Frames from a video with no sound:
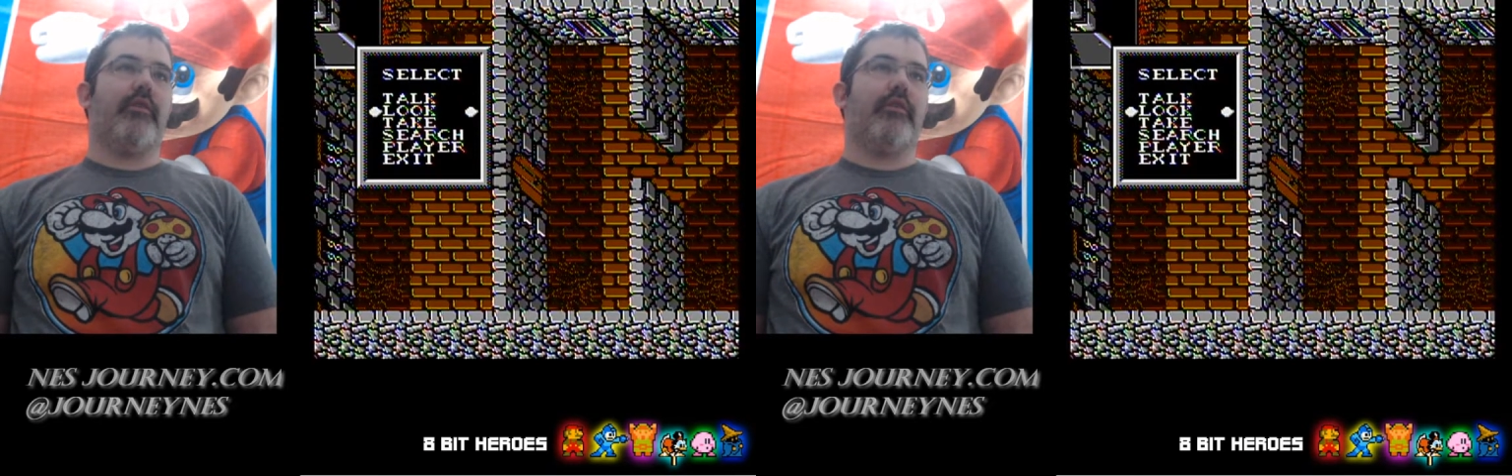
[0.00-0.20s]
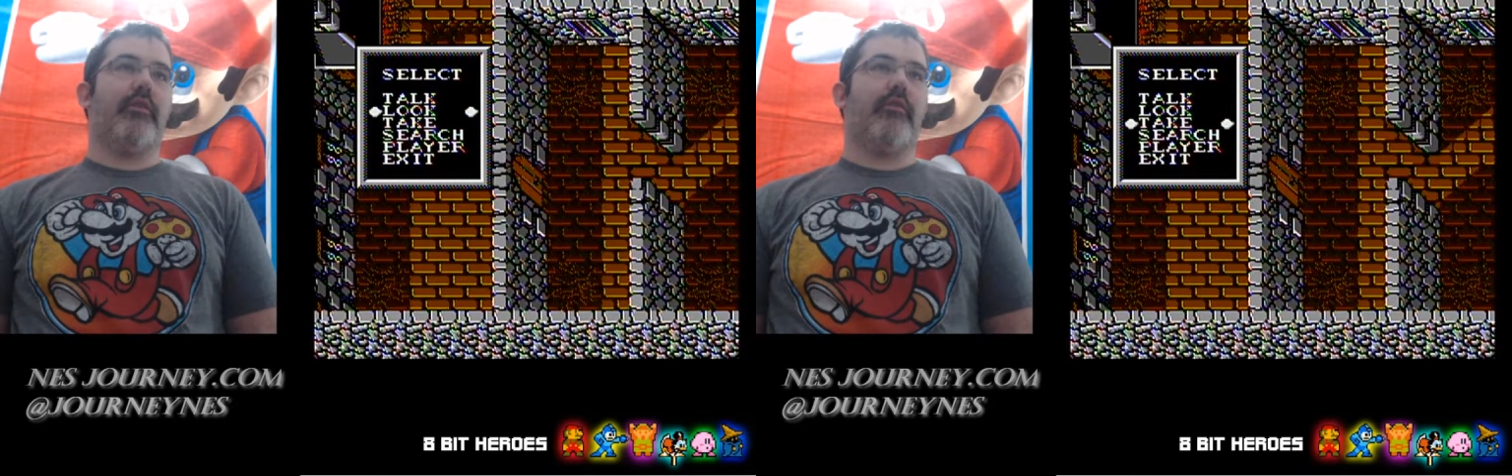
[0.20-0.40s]

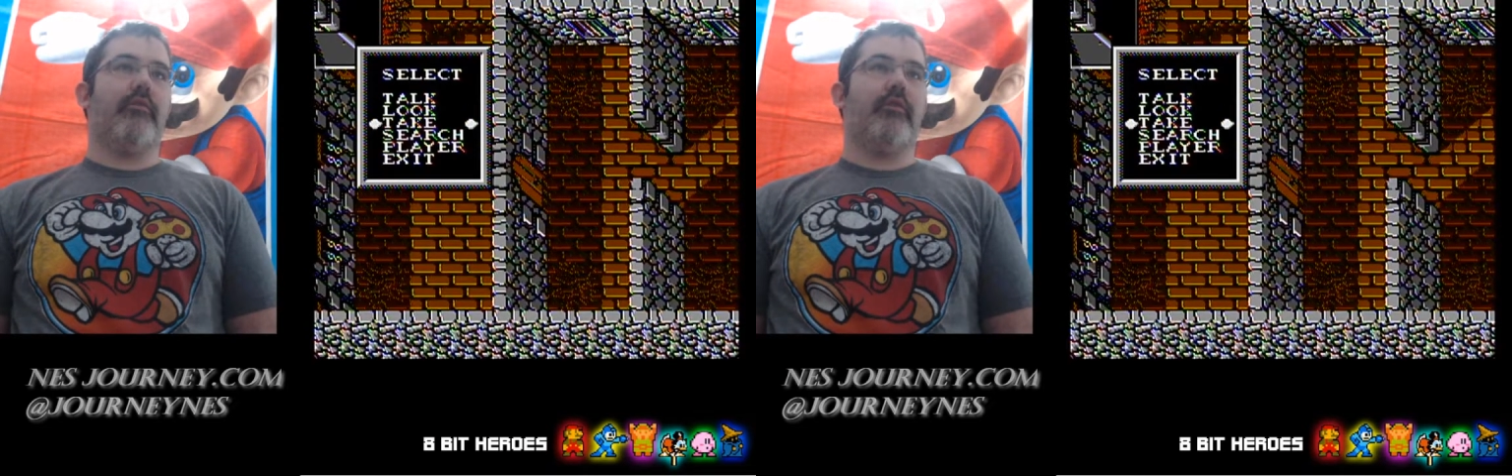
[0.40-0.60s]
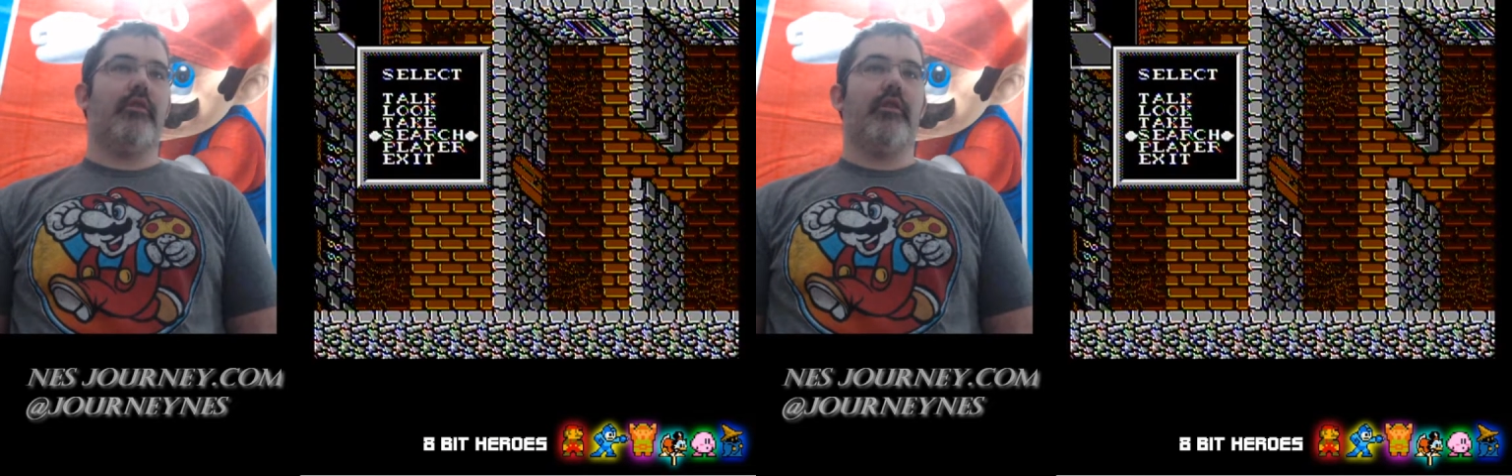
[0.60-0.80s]
So
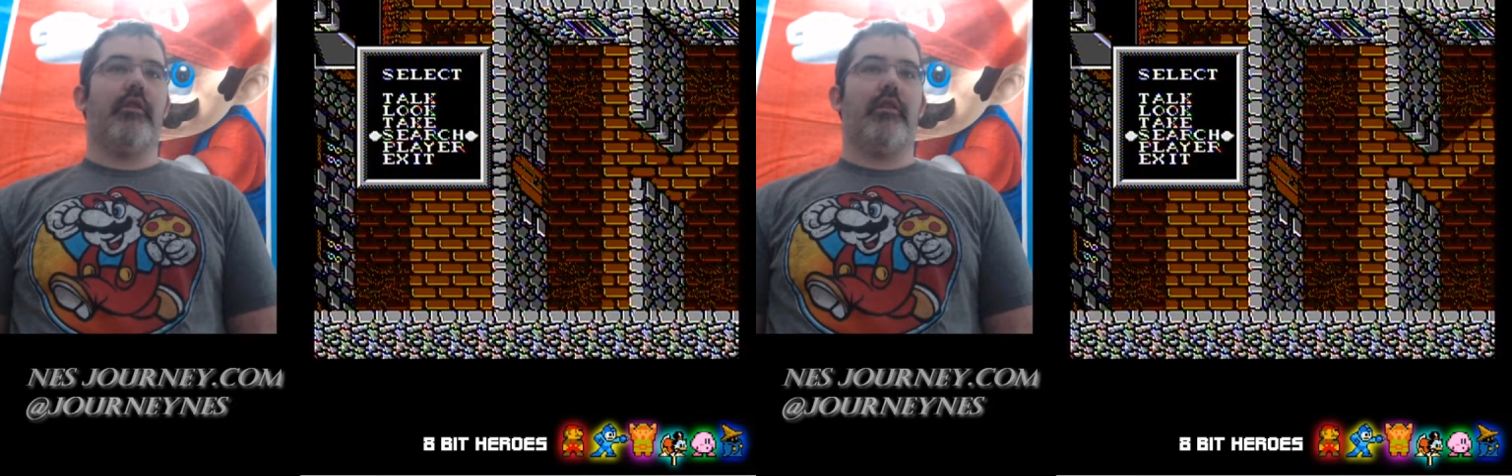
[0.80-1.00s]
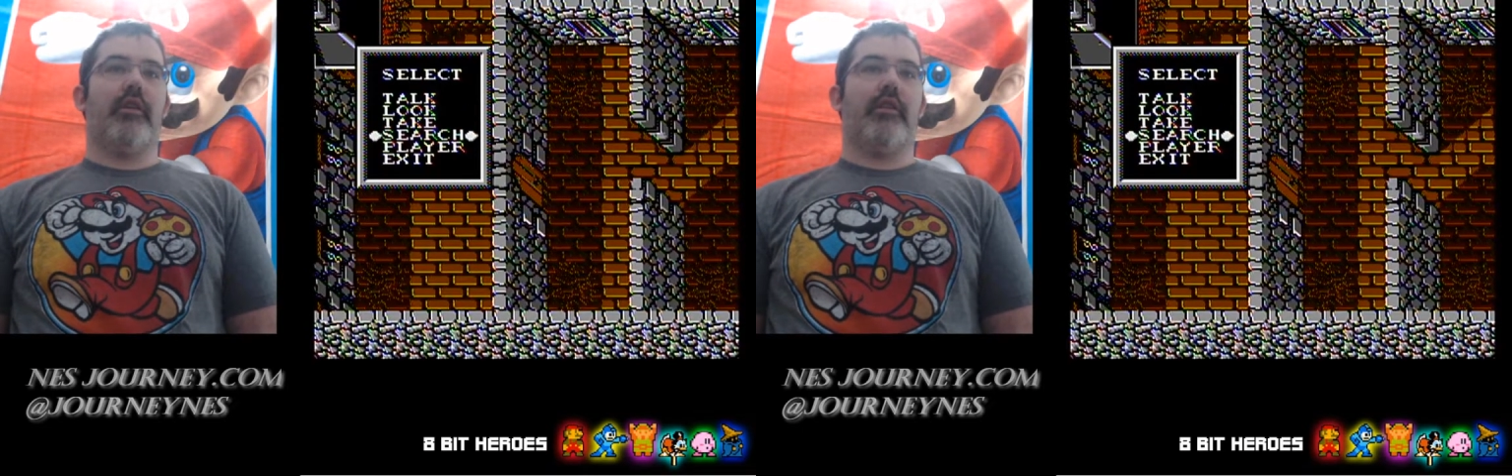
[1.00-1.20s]

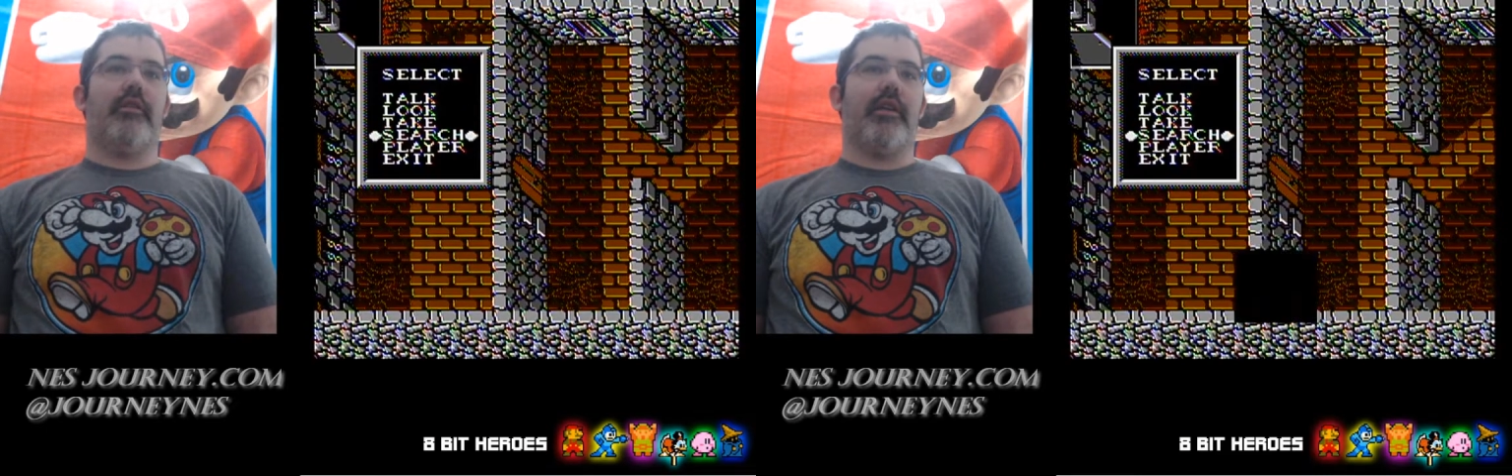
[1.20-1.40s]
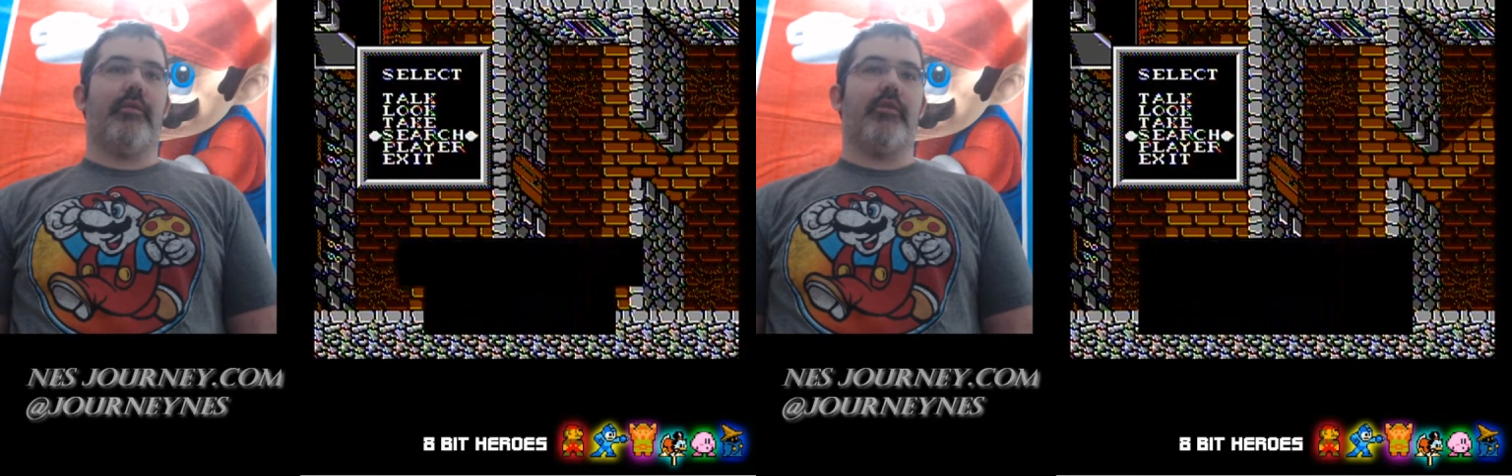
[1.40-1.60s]
a lot of
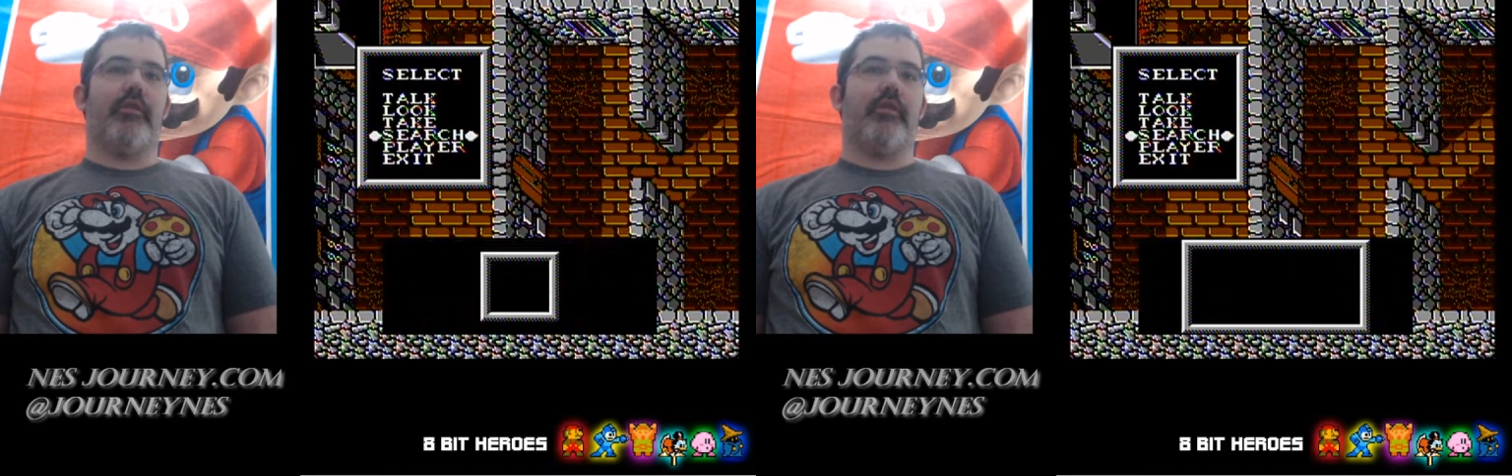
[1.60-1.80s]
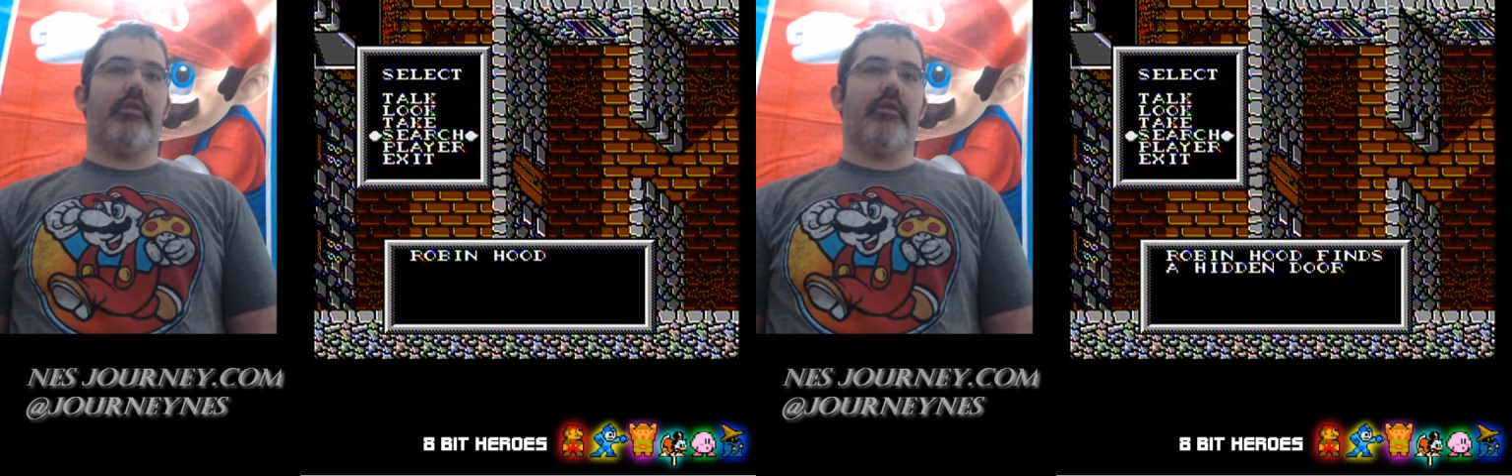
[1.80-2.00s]
times you're
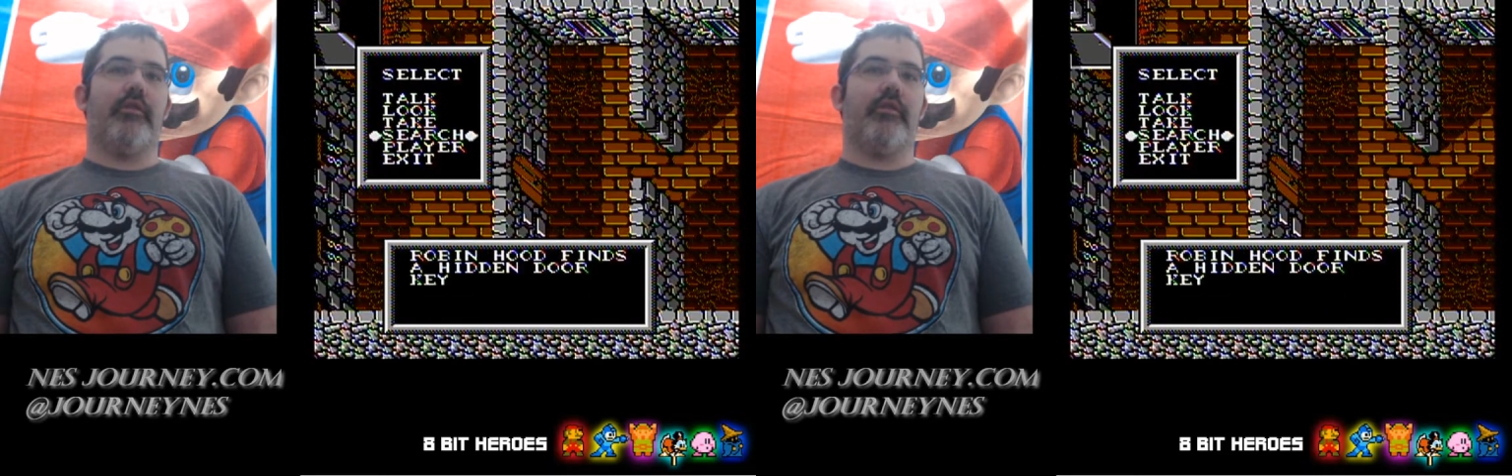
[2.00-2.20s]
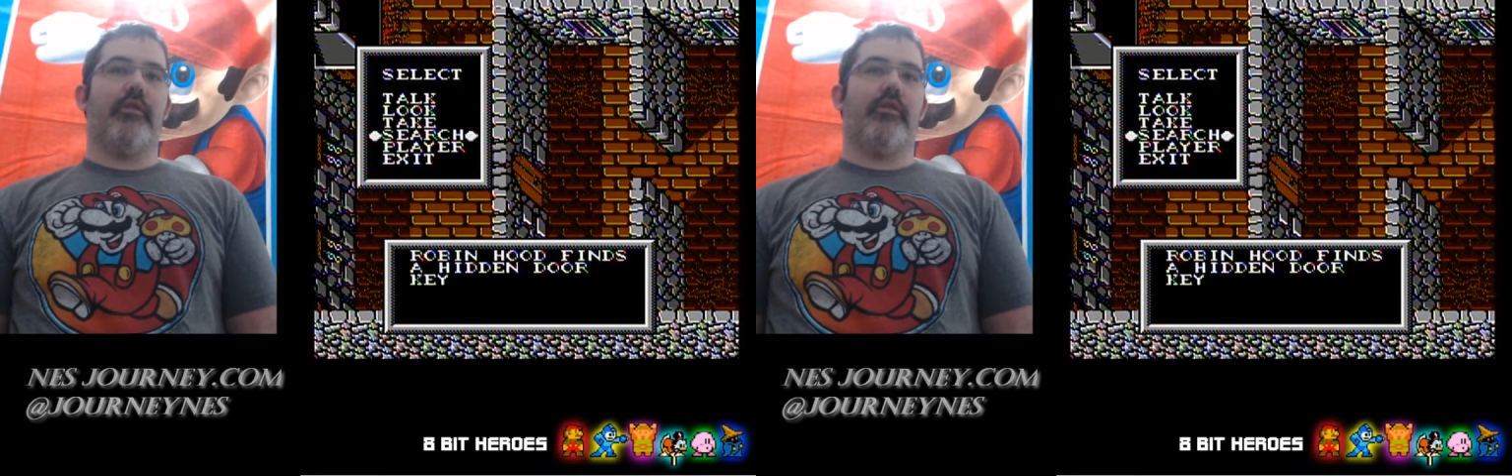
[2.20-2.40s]
gonna
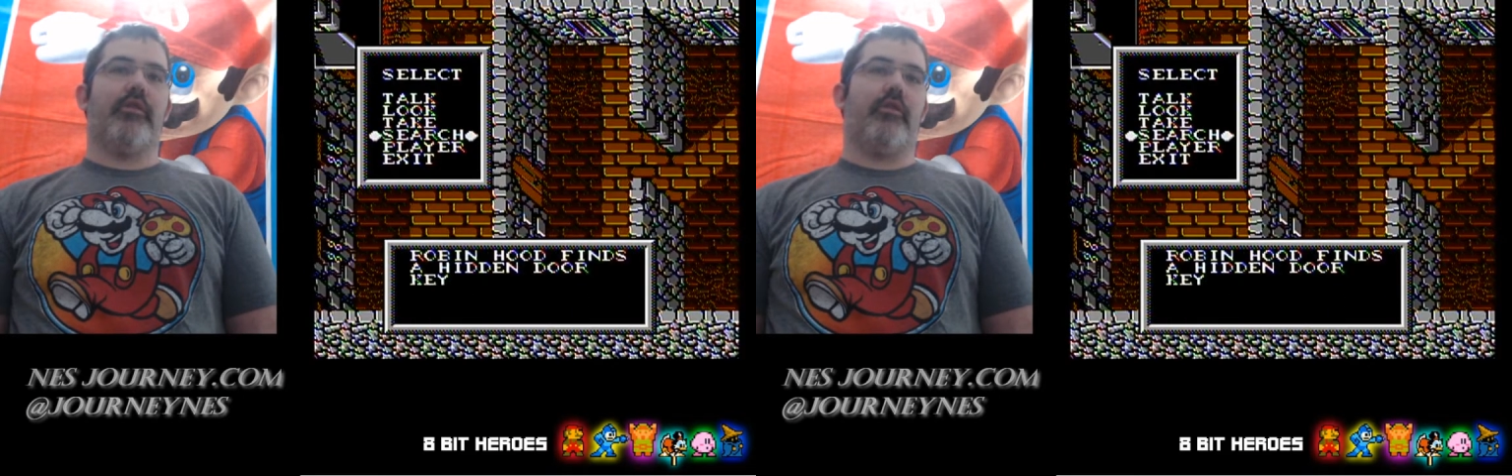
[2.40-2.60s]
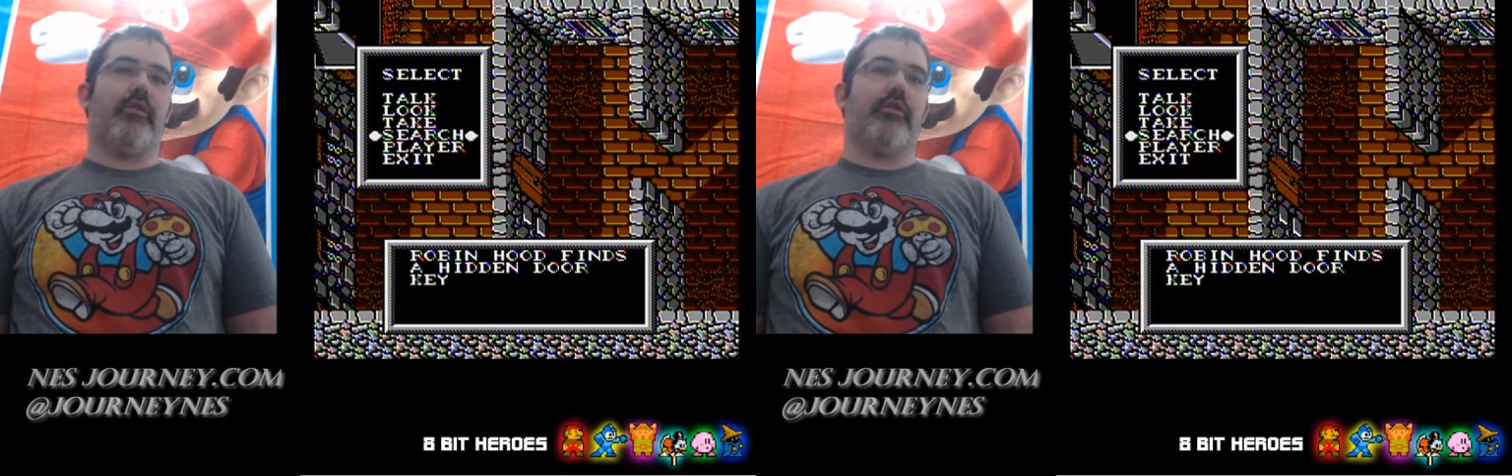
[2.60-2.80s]

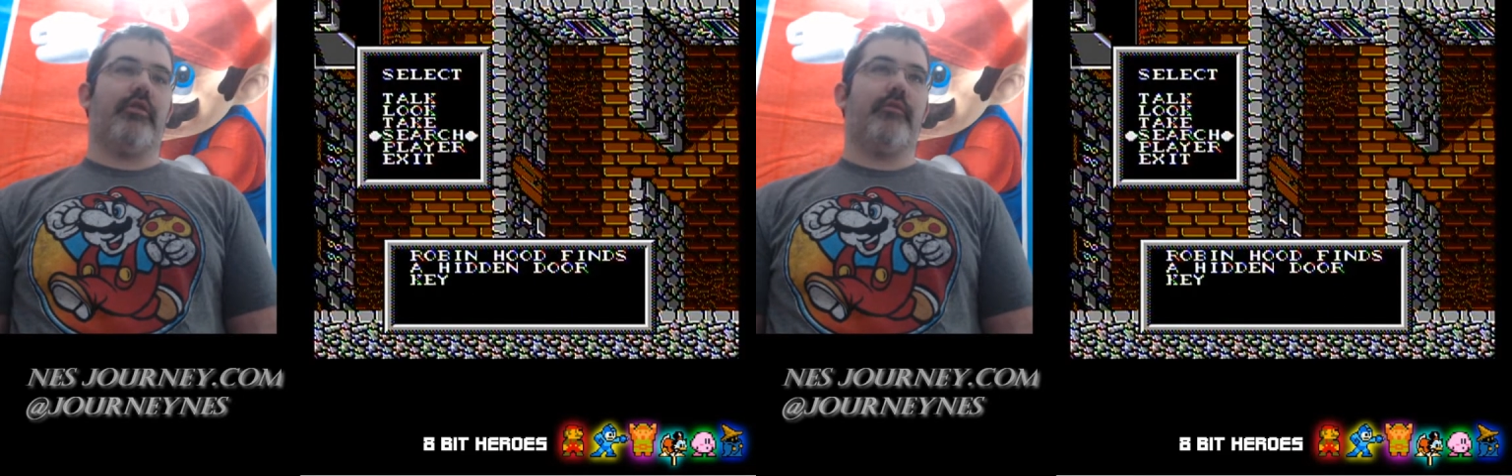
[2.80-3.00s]
search.